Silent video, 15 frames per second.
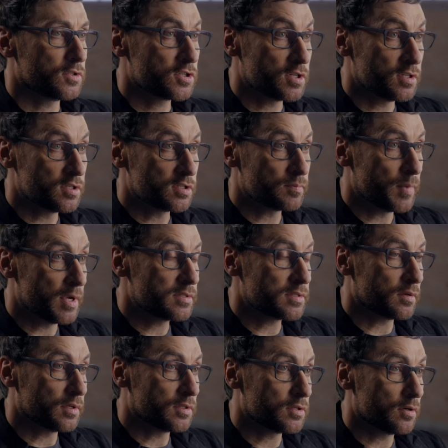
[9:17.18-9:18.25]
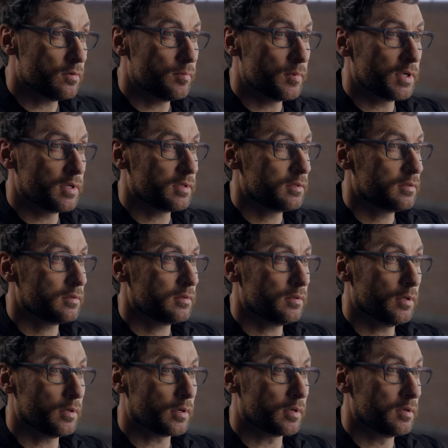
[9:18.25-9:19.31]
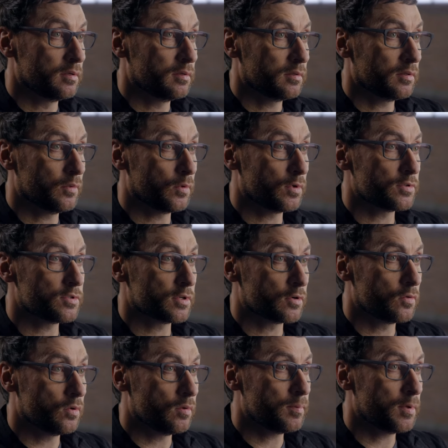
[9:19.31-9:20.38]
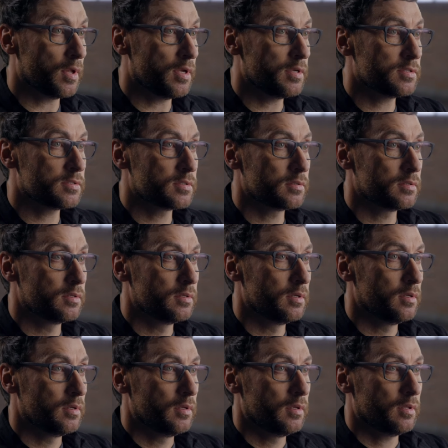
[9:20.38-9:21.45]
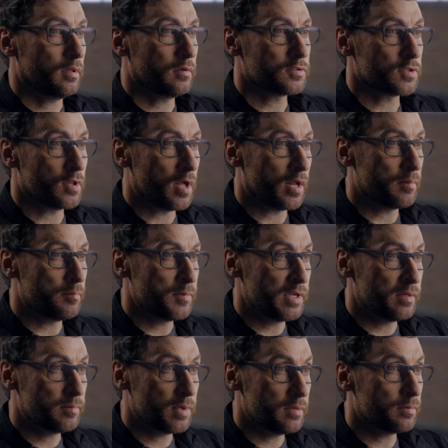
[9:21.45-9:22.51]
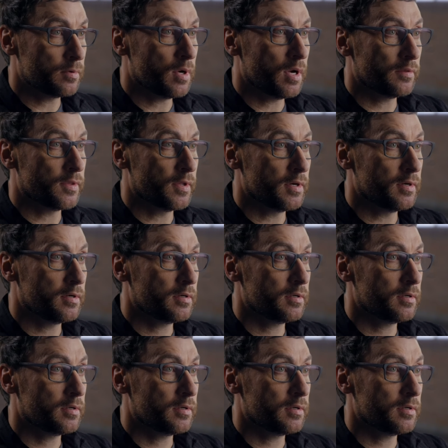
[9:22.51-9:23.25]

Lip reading: She just basically told me, look, the world's a cruel place. There's a lot of mean people out there,